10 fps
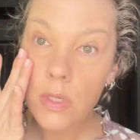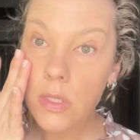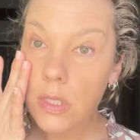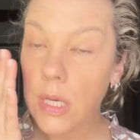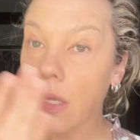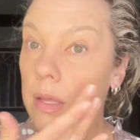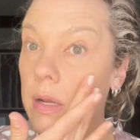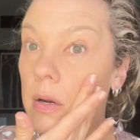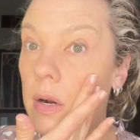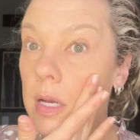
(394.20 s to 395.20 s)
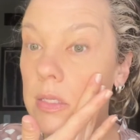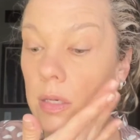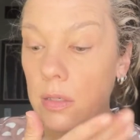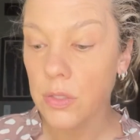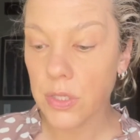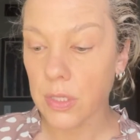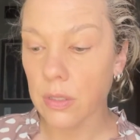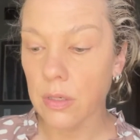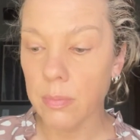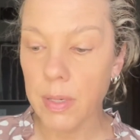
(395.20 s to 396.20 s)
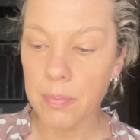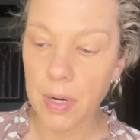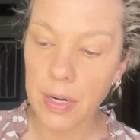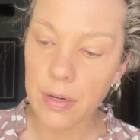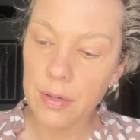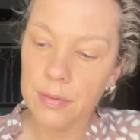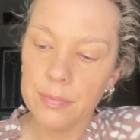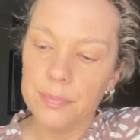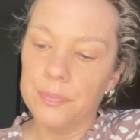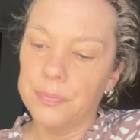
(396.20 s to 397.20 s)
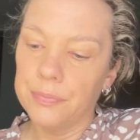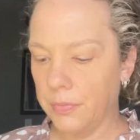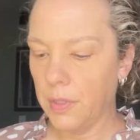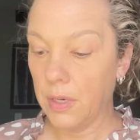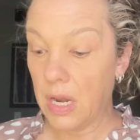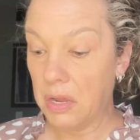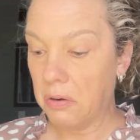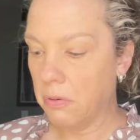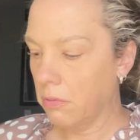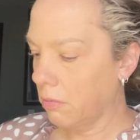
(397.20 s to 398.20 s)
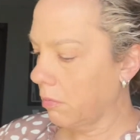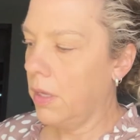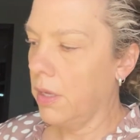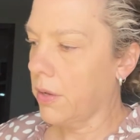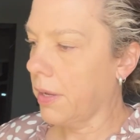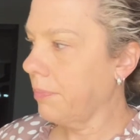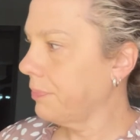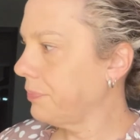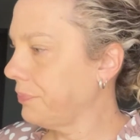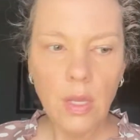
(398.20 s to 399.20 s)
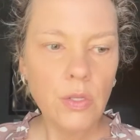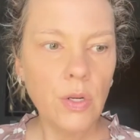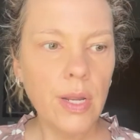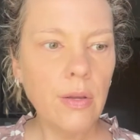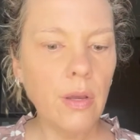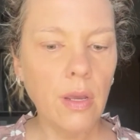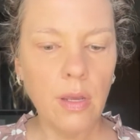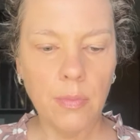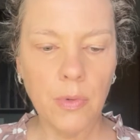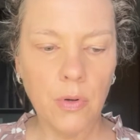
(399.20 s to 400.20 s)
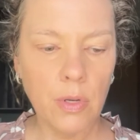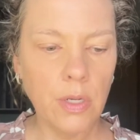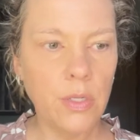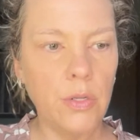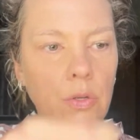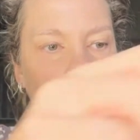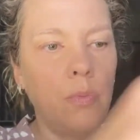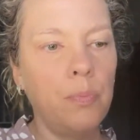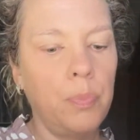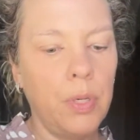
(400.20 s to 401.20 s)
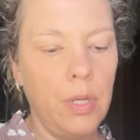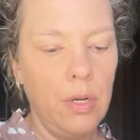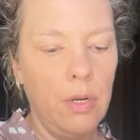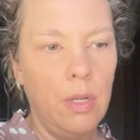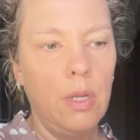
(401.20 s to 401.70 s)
you see how the under eyes look just a little bit brighter? No? Okay. So now I am going to put